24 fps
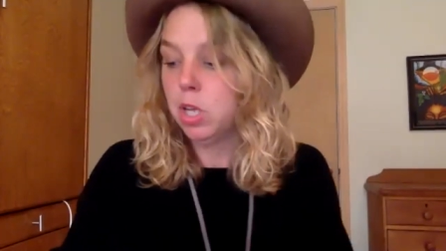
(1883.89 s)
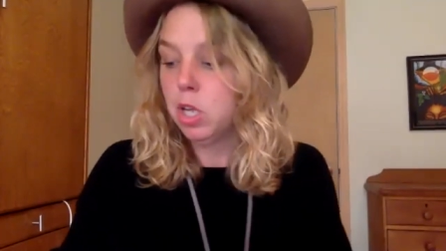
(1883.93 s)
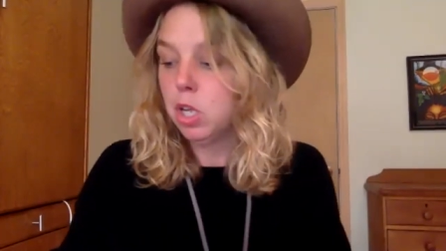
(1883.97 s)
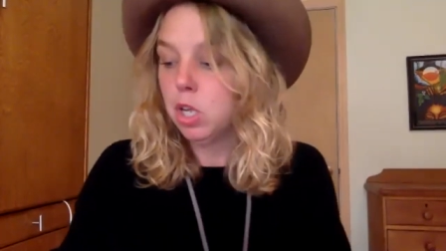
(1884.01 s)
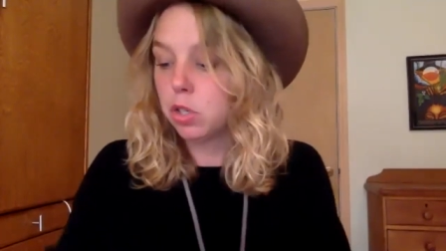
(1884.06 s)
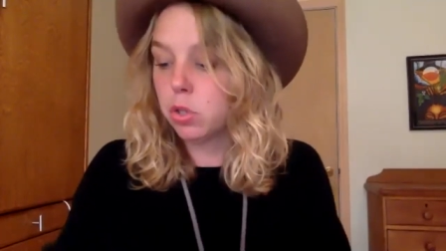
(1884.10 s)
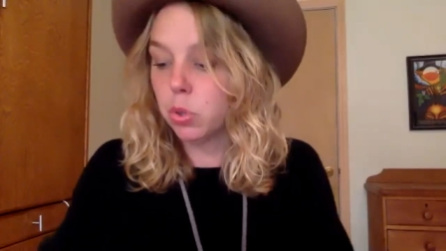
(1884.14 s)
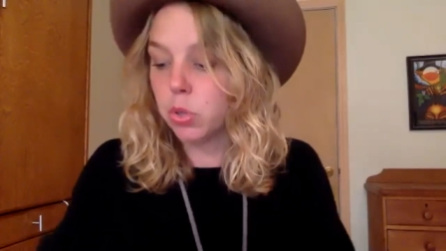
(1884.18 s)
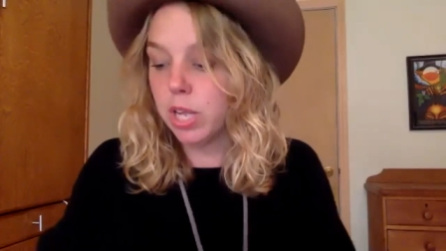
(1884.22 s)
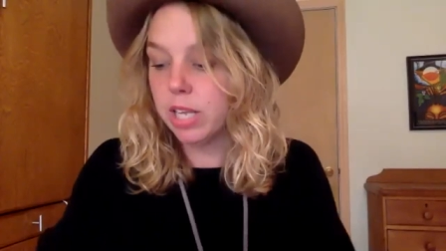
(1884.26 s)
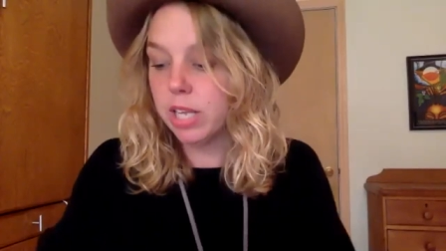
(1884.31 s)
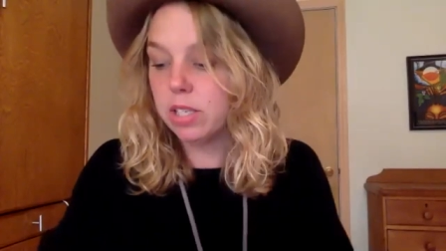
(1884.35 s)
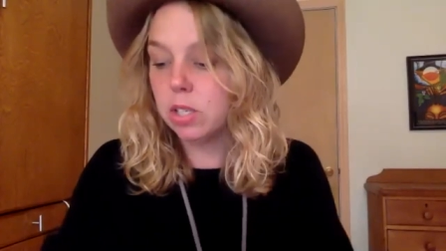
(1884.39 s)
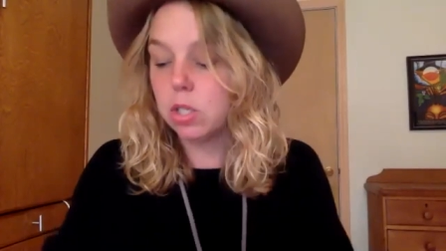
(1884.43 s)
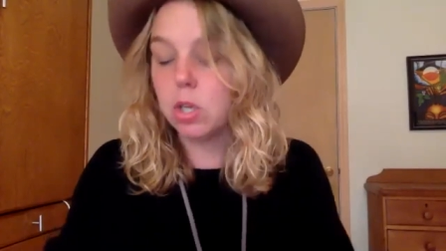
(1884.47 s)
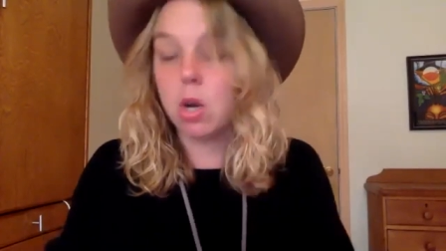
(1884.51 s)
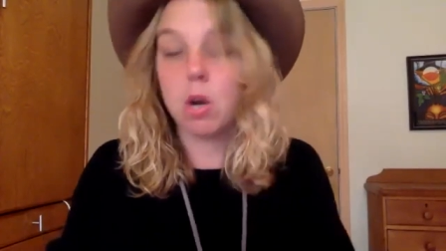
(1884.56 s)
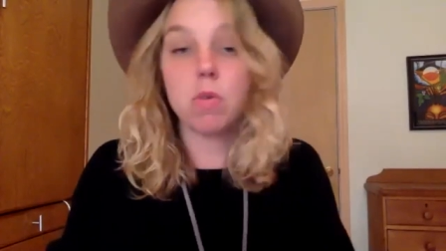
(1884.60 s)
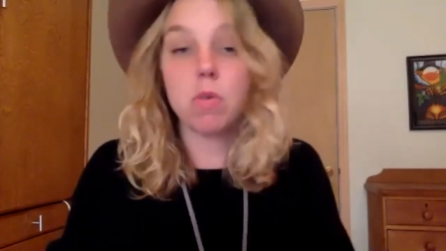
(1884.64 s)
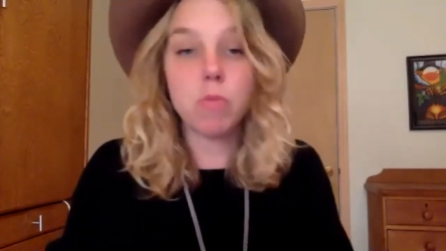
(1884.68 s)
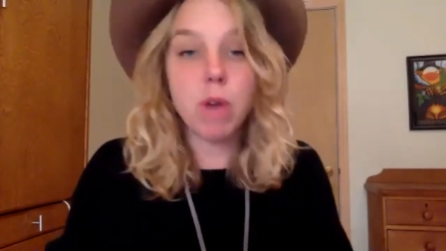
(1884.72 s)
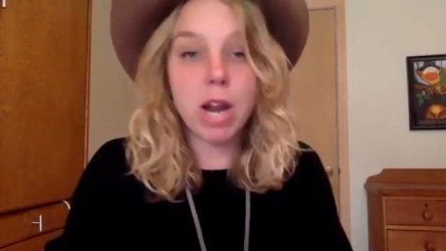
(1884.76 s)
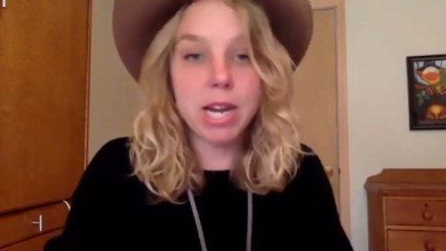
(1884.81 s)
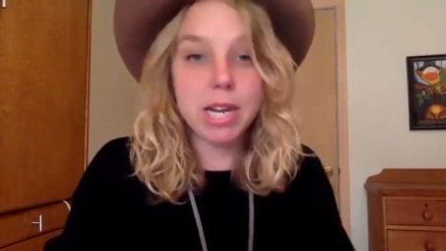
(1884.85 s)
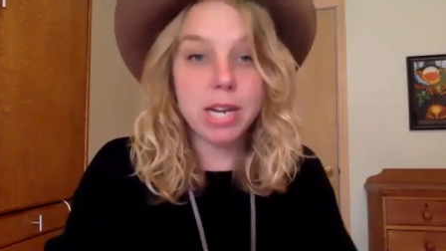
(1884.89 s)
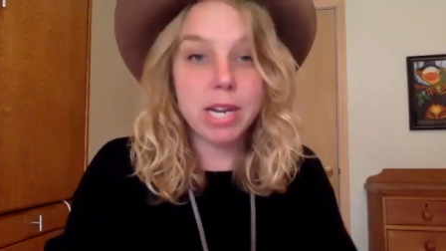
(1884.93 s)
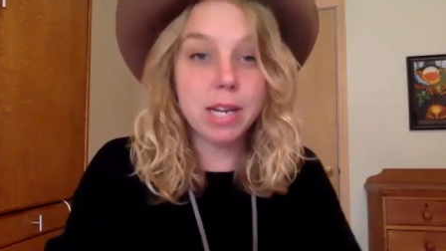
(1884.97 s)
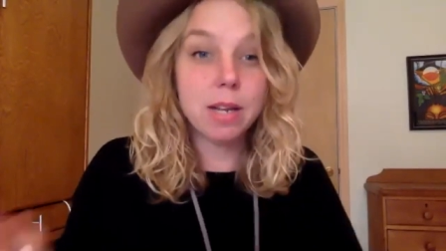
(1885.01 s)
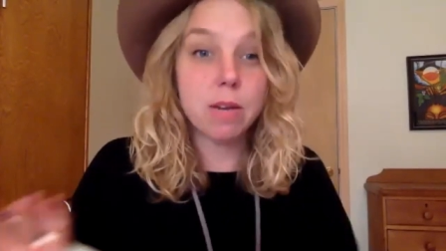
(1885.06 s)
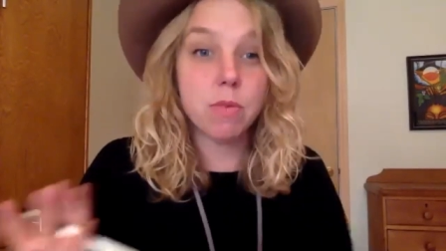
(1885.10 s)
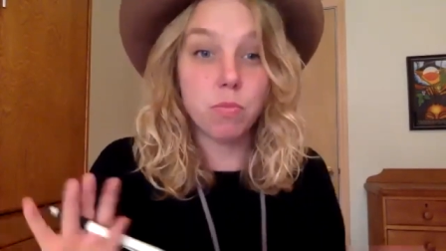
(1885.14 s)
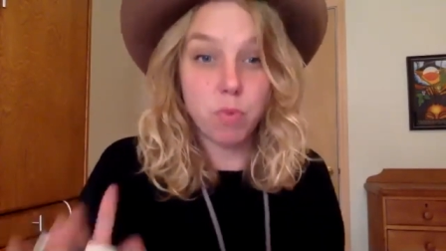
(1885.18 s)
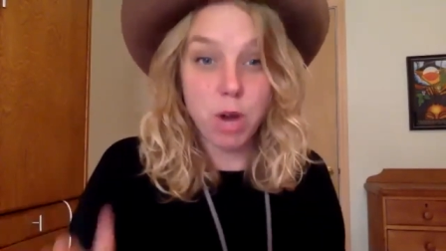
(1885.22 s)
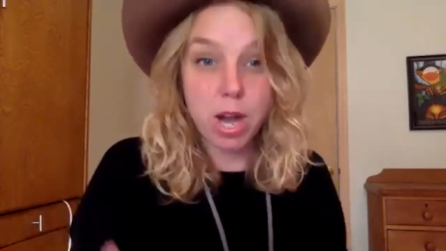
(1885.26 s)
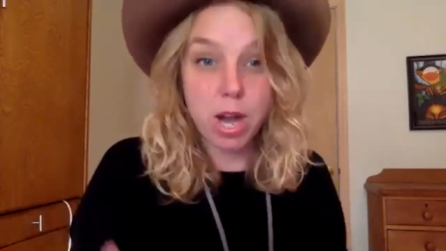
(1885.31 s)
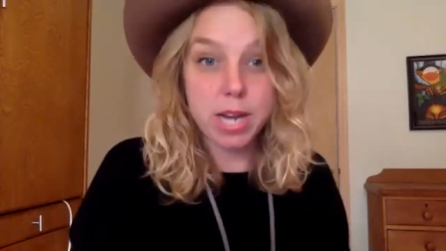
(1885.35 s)
So let's start writing
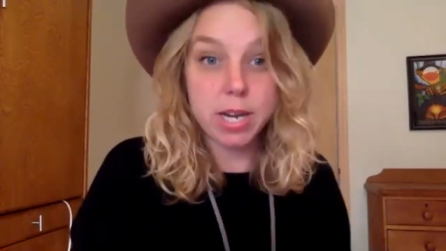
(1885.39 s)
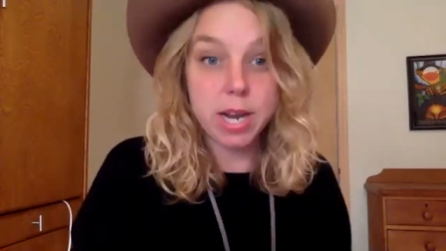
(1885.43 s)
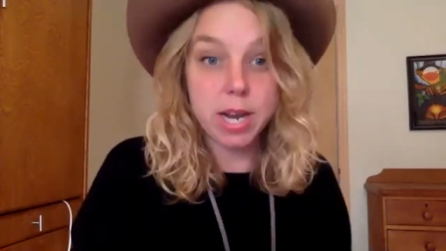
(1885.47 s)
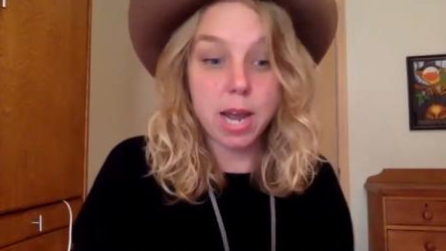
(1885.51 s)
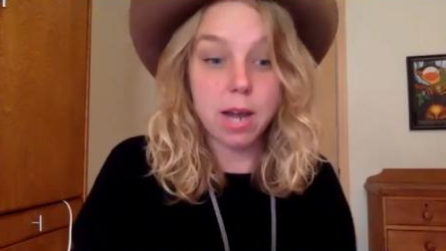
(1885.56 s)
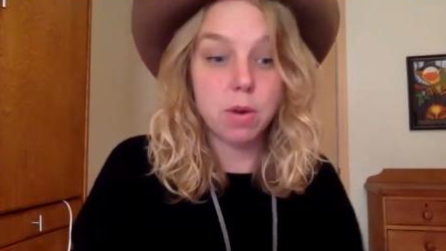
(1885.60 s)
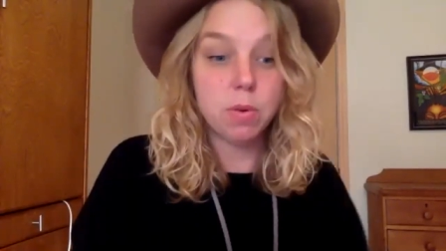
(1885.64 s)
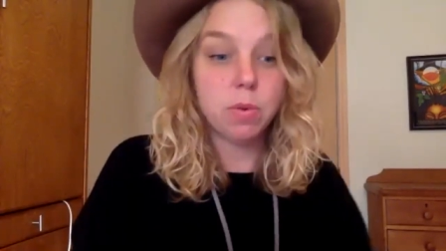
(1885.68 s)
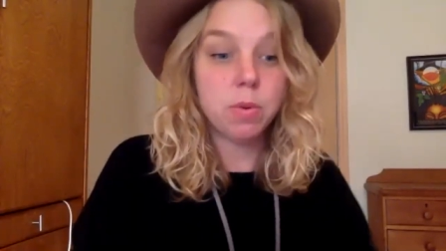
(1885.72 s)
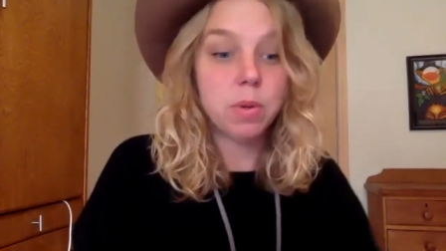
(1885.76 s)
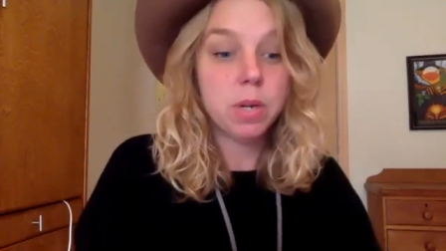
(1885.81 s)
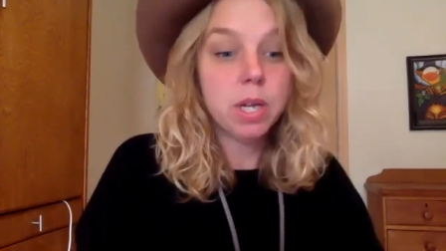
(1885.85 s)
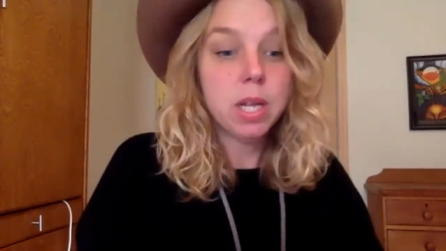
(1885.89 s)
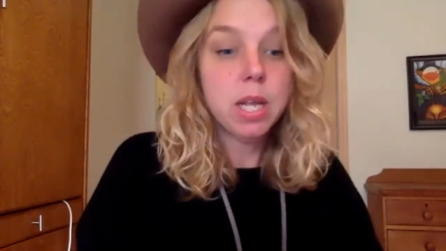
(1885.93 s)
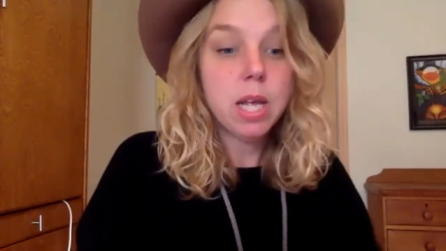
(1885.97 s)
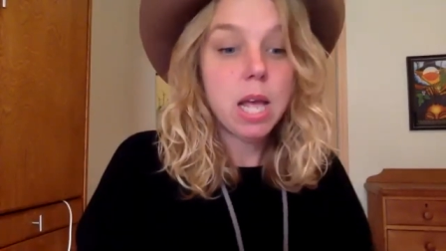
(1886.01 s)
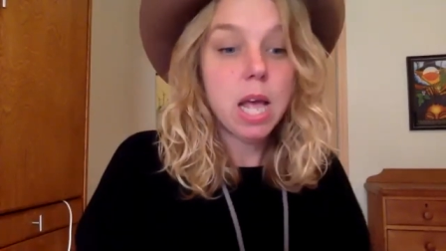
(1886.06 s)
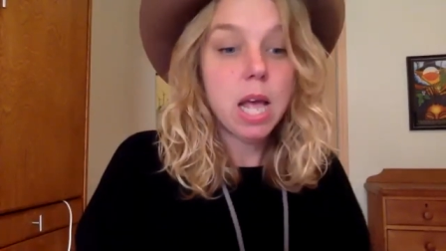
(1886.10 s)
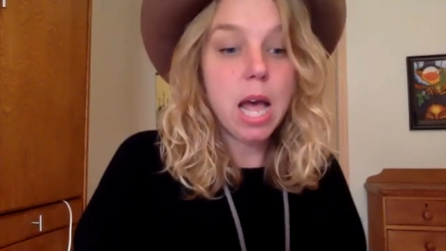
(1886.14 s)
it right now.